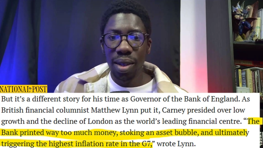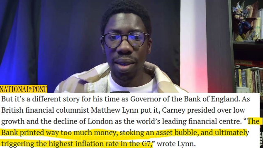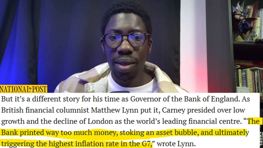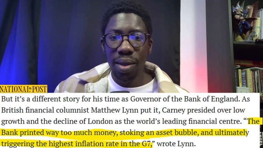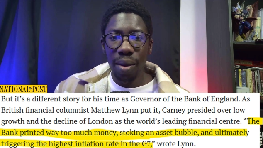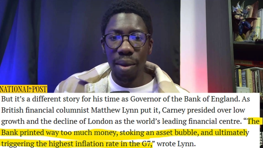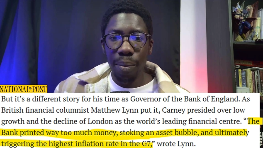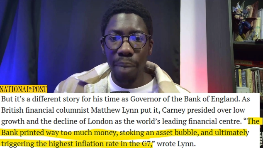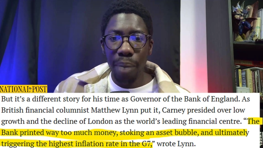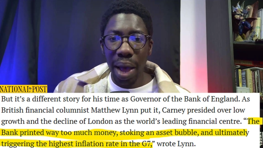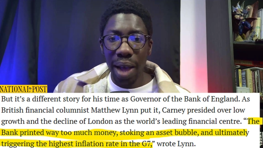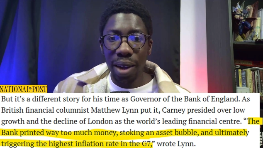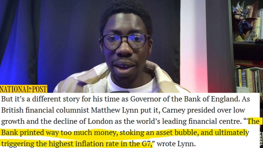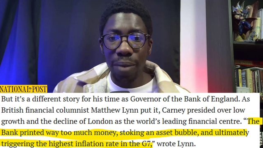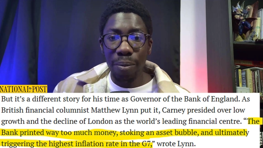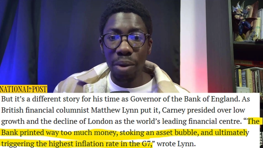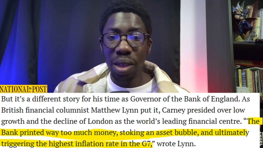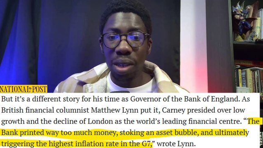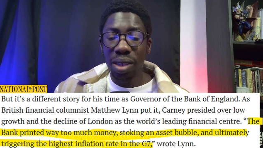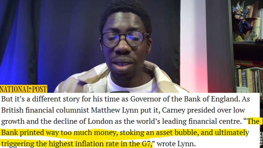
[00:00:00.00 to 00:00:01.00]
The bank
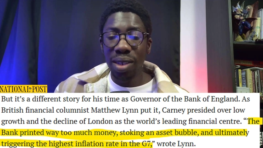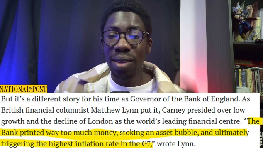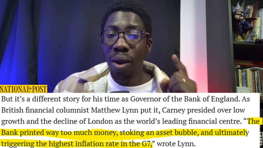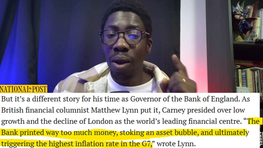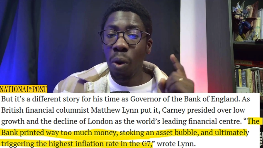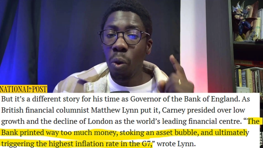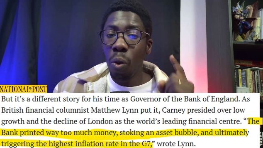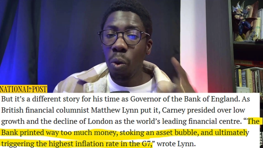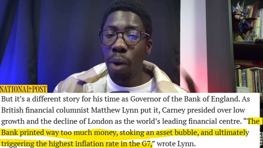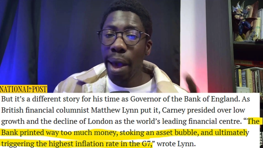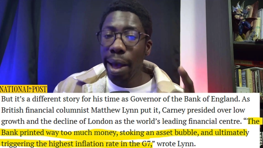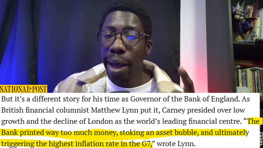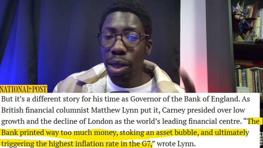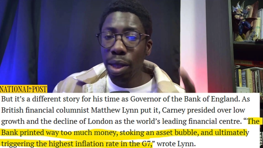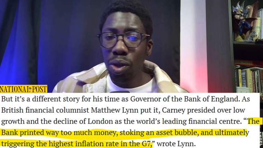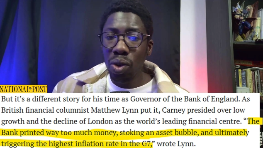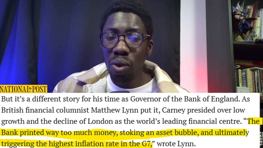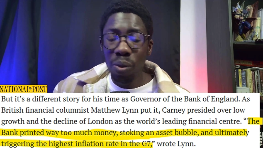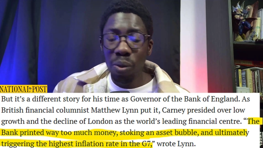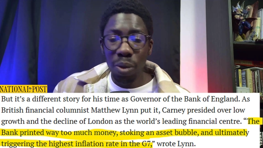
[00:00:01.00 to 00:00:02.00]
printed way
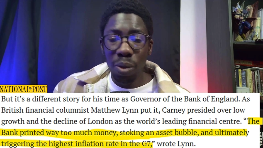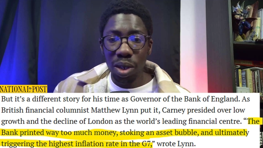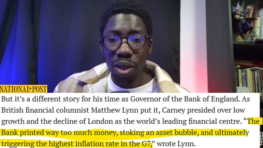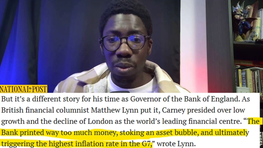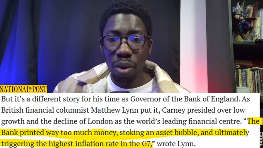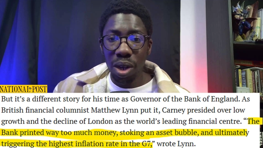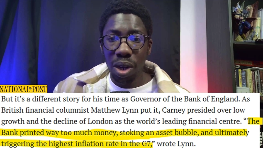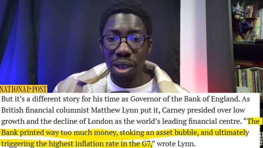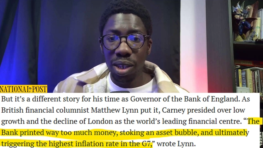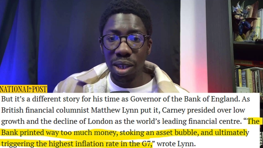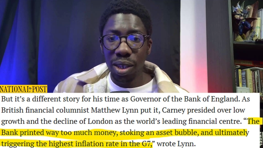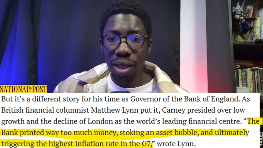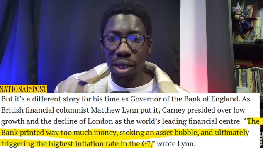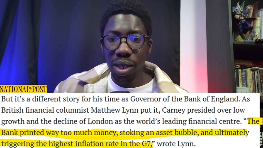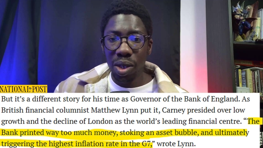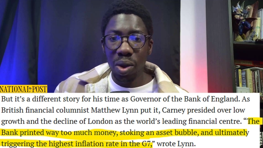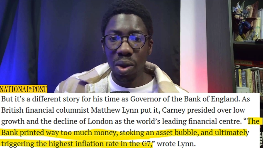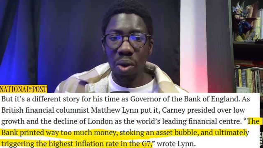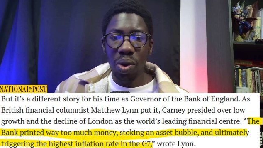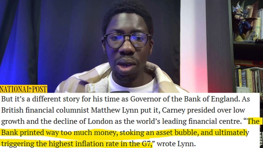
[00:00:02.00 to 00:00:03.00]
too much money,
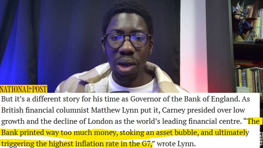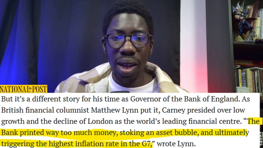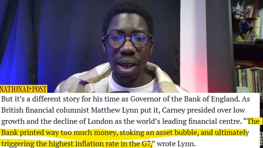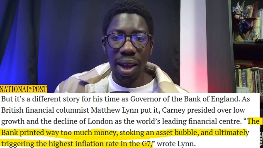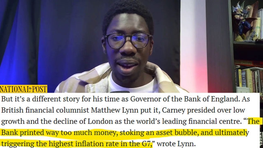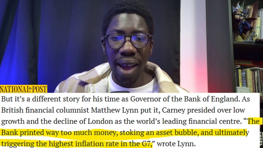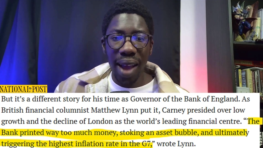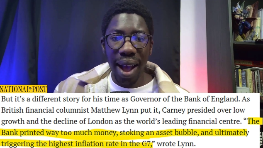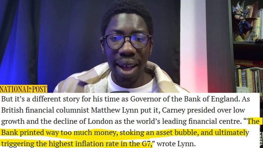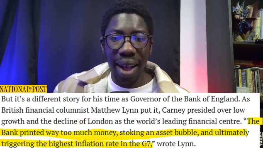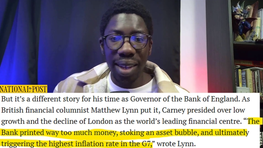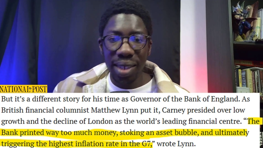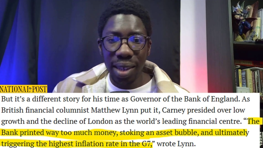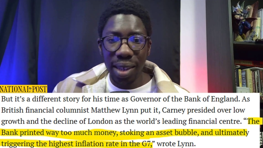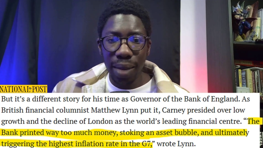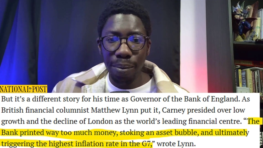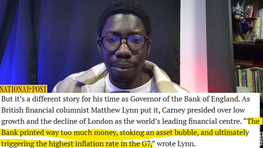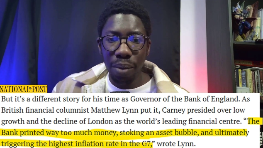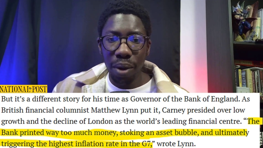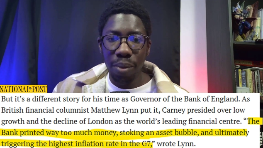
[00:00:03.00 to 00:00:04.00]
stoking an
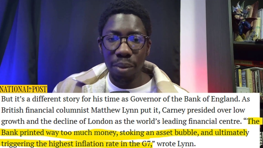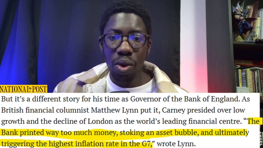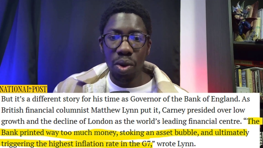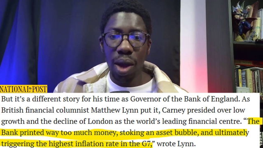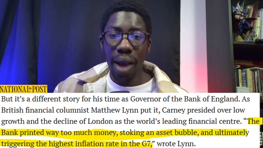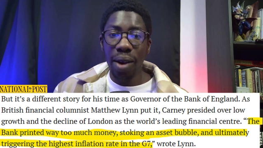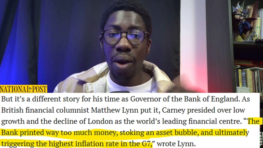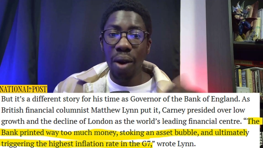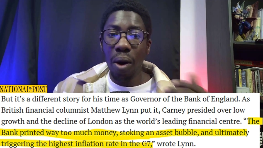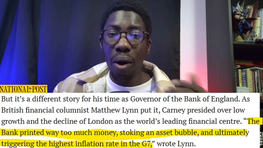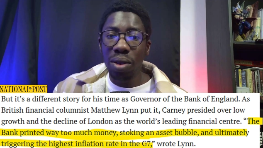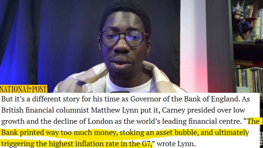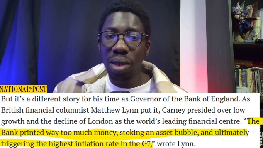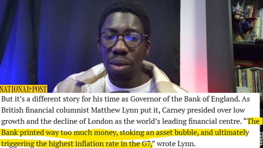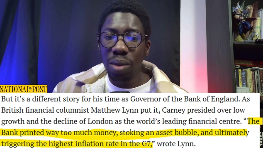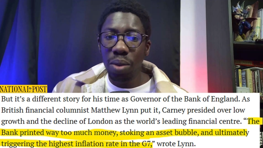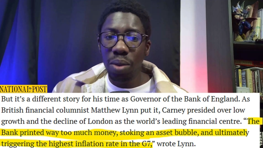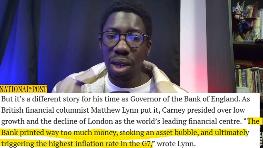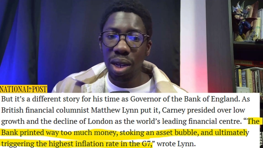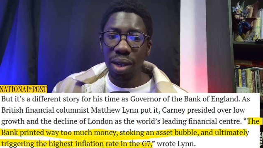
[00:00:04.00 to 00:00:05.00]
asset bubble and
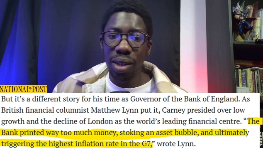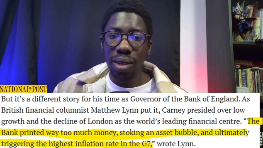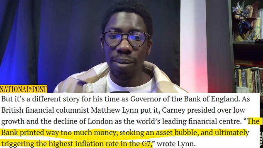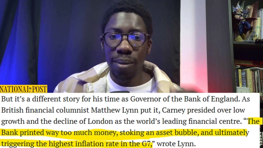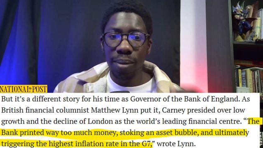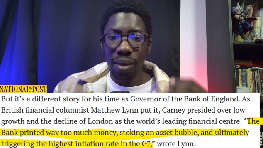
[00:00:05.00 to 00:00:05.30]
ultimately